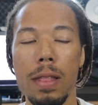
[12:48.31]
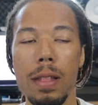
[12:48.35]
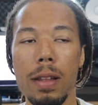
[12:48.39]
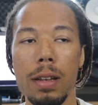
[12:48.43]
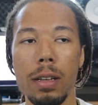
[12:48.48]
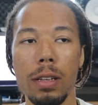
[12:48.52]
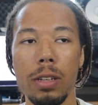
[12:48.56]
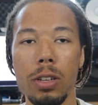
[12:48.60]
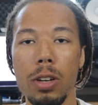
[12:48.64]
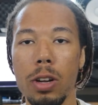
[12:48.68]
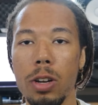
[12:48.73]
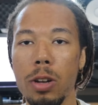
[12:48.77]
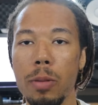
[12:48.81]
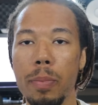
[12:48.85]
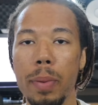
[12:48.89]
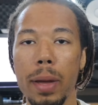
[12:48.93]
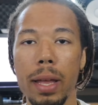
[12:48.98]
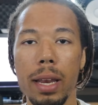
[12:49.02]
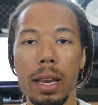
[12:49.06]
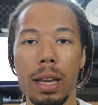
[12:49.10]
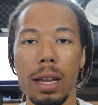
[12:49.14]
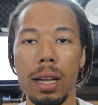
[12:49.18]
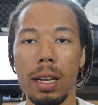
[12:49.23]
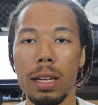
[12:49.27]
you know,
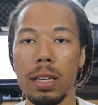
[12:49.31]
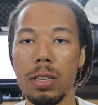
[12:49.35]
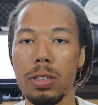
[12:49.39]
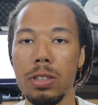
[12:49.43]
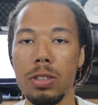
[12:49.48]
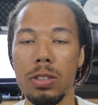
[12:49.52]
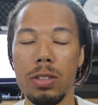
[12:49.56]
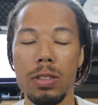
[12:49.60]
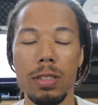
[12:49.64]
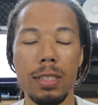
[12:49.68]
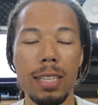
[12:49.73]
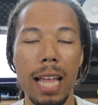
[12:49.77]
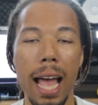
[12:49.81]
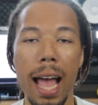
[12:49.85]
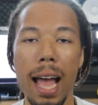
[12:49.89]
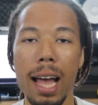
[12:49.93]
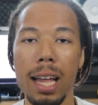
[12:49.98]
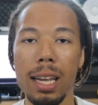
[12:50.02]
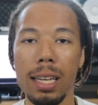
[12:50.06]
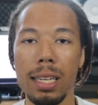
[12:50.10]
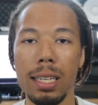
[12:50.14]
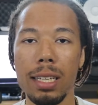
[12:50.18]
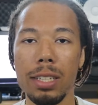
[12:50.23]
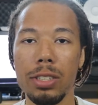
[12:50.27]
depending on the
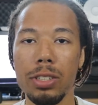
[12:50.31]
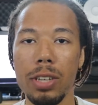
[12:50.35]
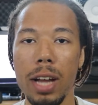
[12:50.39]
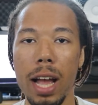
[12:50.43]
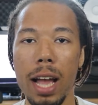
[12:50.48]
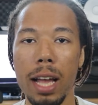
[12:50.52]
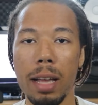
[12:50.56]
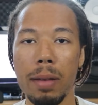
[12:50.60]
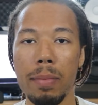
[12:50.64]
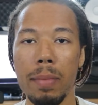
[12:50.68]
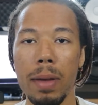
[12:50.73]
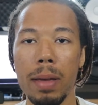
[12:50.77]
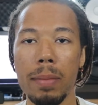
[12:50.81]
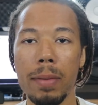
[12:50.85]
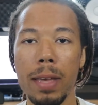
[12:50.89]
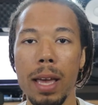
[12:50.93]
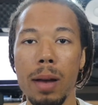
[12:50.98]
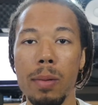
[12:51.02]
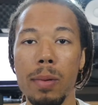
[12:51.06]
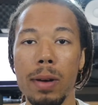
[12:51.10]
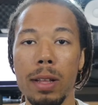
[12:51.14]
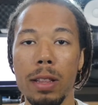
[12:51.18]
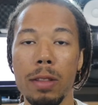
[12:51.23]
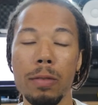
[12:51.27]
style and the track, maybe
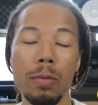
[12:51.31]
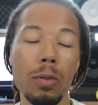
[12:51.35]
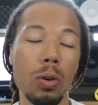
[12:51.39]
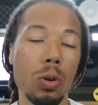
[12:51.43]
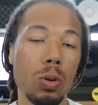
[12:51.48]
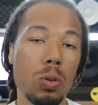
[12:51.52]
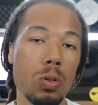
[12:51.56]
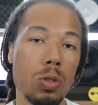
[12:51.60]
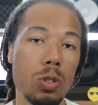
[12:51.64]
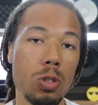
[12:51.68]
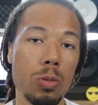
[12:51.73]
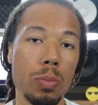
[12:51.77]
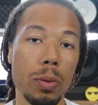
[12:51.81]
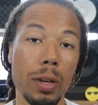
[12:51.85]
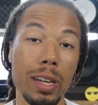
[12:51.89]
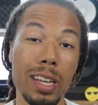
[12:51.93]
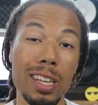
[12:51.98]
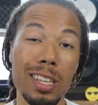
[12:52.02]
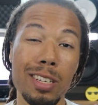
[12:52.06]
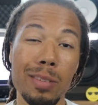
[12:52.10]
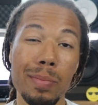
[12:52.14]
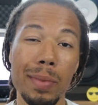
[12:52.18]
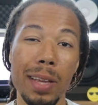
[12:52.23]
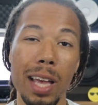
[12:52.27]
I want the vocal super
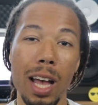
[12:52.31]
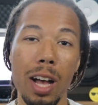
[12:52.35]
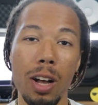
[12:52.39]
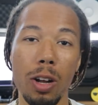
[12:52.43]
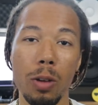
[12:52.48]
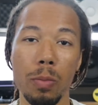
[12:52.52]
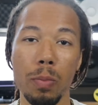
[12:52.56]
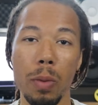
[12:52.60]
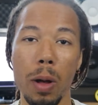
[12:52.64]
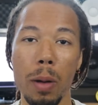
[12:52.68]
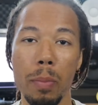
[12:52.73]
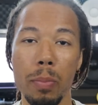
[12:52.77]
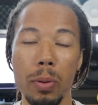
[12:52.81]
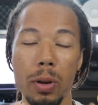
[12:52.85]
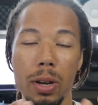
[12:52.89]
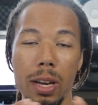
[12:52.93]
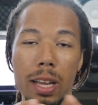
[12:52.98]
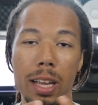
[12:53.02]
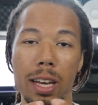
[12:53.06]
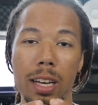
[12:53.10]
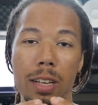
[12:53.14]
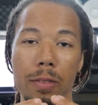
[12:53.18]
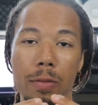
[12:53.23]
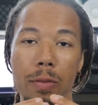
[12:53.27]
intimate, I'll put
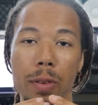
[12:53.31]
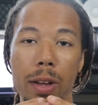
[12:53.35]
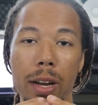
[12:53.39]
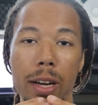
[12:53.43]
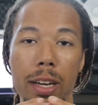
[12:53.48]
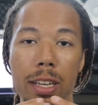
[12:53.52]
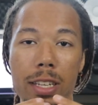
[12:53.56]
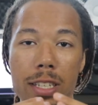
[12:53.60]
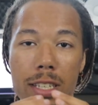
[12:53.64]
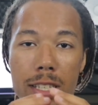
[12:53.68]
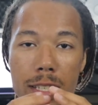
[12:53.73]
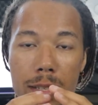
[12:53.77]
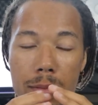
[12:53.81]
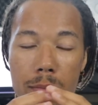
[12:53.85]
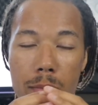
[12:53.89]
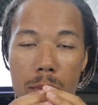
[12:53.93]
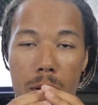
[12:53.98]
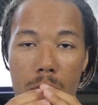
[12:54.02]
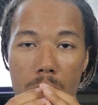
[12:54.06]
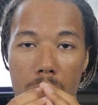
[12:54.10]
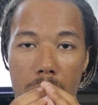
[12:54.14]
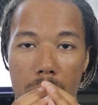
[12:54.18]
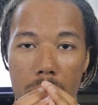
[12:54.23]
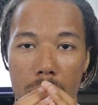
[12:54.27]
it in a very
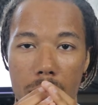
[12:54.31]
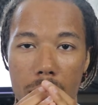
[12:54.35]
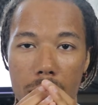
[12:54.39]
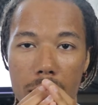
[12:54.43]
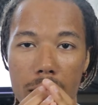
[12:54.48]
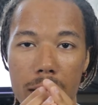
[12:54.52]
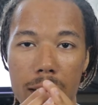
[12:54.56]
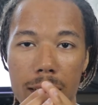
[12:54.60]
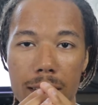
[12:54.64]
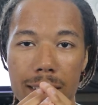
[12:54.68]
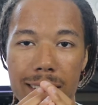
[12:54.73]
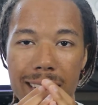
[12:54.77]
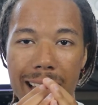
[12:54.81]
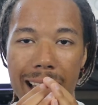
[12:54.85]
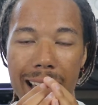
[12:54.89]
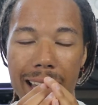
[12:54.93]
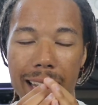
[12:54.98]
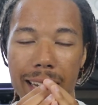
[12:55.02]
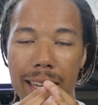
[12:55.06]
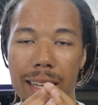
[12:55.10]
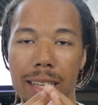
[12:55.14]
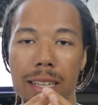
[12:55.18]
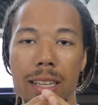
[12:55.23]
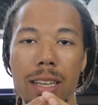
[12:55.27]
small,
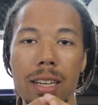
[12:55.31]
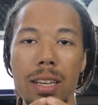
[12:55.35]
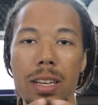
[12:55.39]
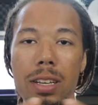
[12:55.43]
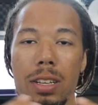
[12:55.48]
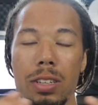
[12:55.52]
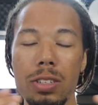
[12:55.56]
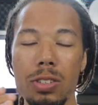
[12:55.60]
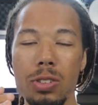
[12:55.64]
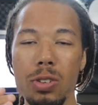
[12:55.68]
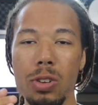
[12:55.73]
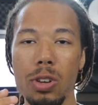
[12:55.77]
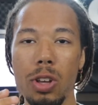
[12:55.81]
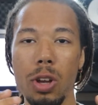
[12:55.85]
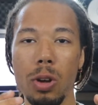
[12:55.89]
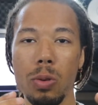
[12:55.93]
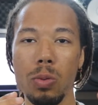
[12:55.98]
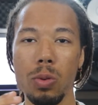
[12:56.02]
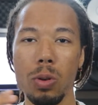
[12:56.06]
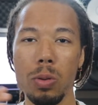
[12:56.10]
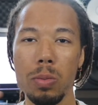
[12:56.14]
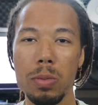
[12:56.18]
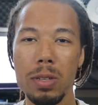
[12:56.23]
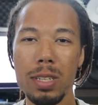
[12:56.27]
tight studio
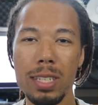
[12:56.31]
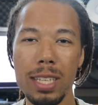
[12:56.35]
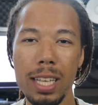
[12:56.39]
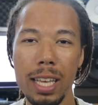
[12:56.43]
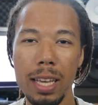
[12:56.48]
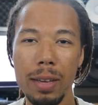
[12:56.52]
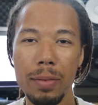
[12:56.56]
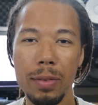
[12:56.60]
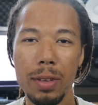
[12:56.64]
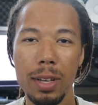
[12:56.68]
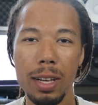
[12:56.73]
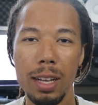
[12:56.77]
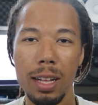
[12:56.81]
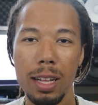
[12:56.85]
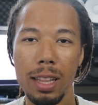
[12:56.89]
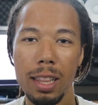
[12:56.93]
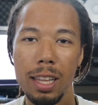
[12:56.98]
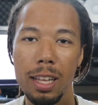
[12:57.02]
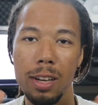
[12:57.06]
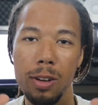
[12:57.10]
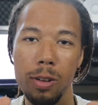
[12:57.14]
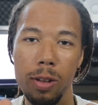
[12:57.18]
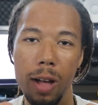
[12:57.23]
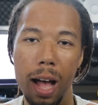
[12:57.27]
room just to give it a
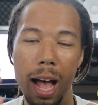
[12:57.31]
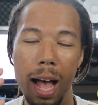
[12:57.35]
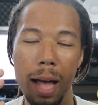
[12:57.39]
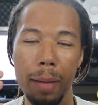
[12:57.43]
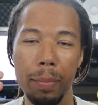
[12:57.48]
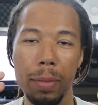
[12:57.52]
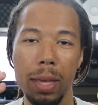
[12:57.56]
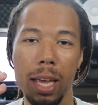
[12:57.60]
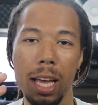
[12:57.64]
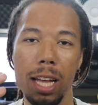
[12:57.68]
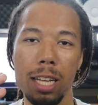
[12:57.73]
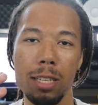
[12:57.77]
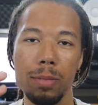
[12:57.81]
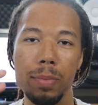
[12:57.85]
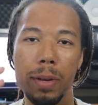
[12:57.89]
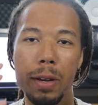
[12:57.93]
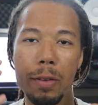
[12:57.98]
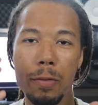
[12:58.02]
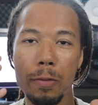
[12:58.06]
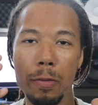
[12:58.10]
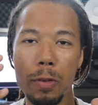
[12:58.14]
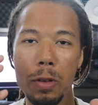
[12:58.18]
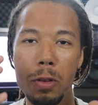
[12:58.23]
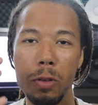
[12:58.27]
little ambiance, but
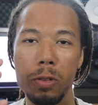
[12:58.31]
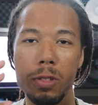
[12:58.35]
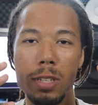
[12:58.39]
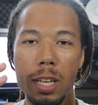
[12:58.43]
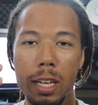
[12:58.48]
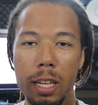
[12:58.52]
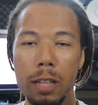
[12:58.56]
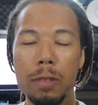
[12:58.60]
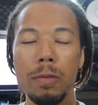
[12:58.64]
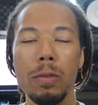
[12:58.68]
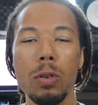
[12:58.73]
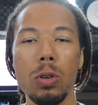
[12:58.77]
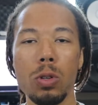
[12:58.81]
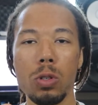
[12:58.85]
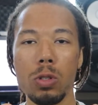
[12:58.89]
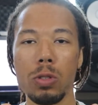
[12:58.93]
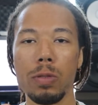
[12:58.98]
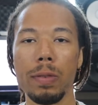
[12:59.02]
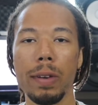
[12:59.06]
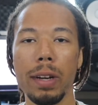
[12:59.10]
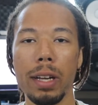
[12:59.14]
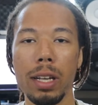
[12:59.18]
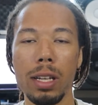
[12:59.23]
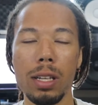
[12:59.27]
it feels like the vocal
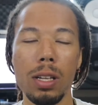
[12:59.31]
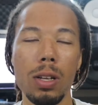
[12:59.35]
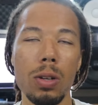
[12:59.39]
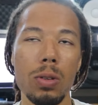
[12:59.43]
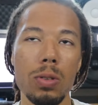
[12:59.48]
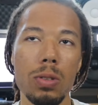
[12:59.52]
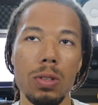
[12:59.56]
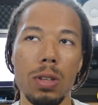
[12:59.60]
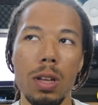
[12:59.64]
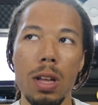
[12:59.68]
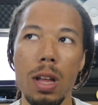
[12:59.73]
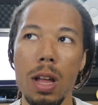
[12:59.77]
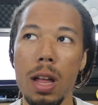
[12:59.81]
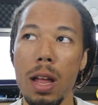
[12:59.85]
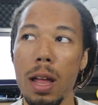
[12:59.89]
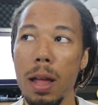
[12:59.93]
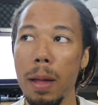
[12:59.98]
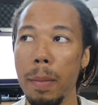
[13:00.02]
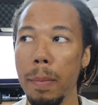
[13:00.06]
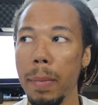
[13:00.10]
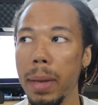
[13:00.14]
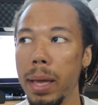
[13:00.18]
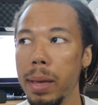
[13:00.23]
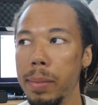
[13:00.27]
is very close.
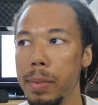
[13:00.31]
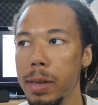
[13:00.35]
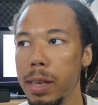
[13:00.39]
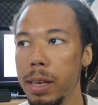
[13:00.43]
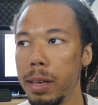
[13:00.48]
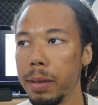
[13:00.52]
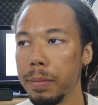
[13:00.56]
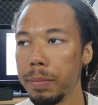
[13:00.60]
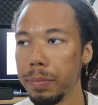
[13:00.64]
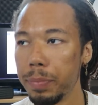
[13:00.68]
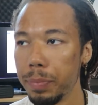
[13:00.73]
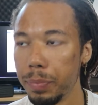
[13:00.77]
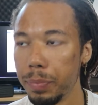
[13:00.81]
Maybe